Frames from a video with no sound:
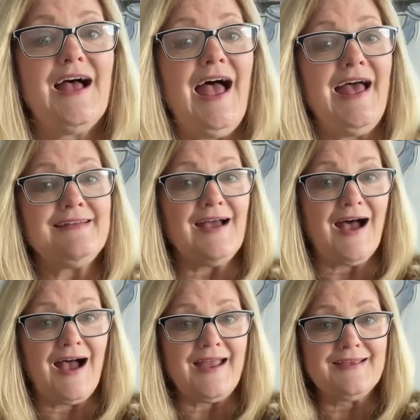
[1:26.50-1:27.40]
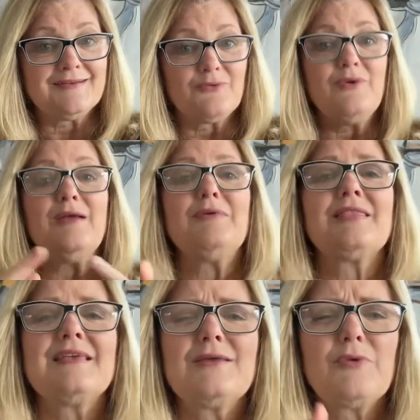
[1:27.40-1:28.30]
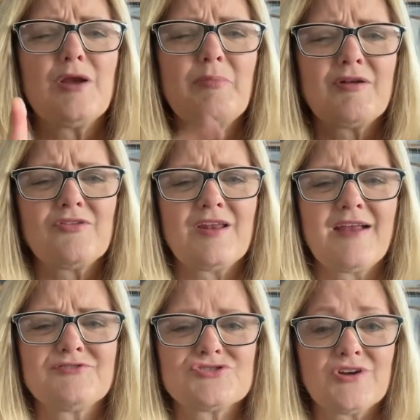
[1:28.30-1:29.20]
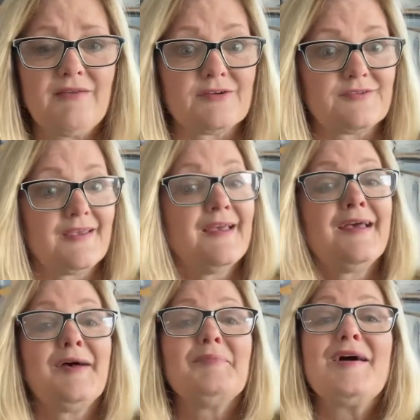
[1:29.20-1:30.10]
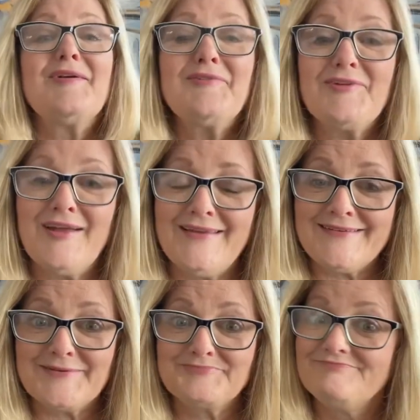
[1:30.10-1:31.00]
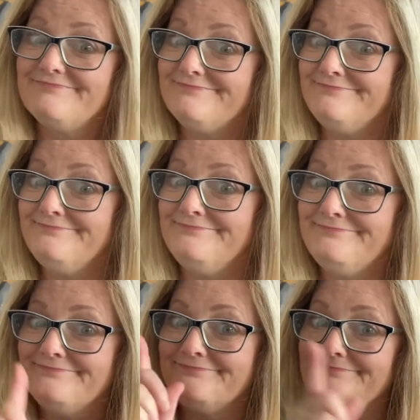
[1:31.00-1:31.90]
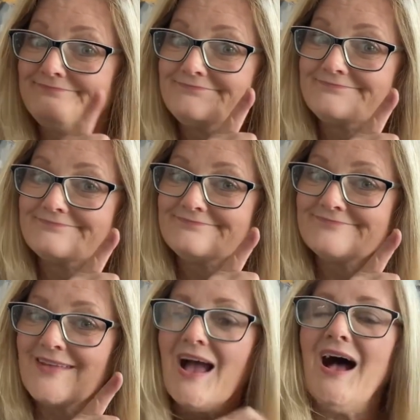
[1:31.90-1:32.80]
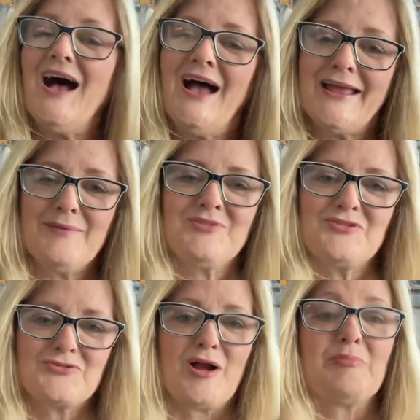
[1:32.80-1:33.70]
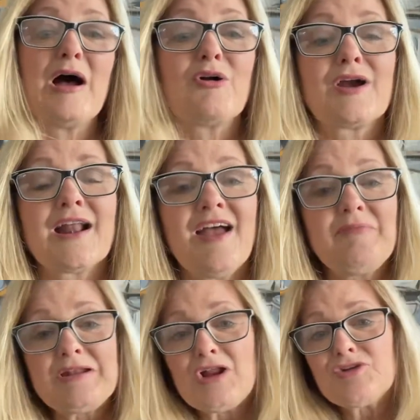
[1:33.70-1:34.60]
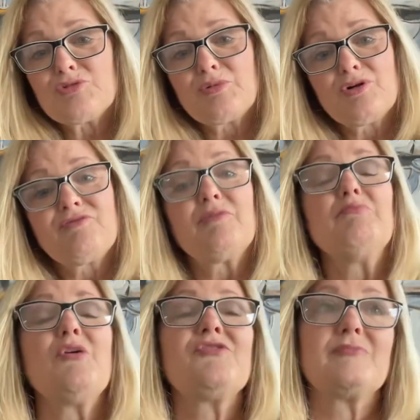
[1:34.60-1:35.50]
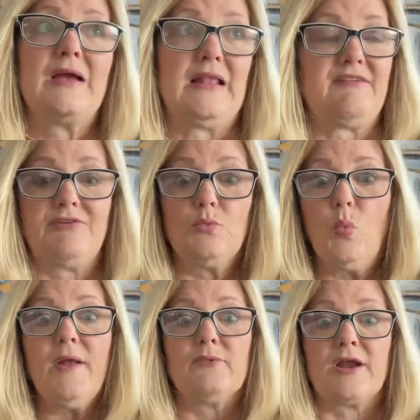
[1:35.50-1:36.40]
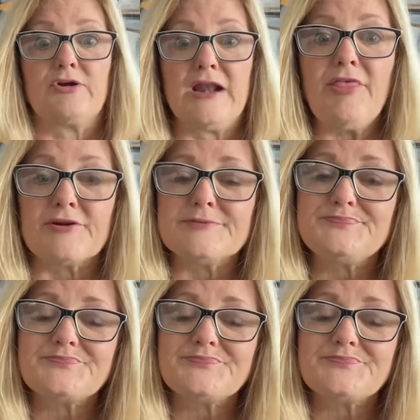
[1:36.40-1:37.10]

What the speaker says: and I, we would think that we are better than average drivers. Am I right? Hi, I'm Sue Kropauer, and I've been an entrepreneur for most of my life in one way or another.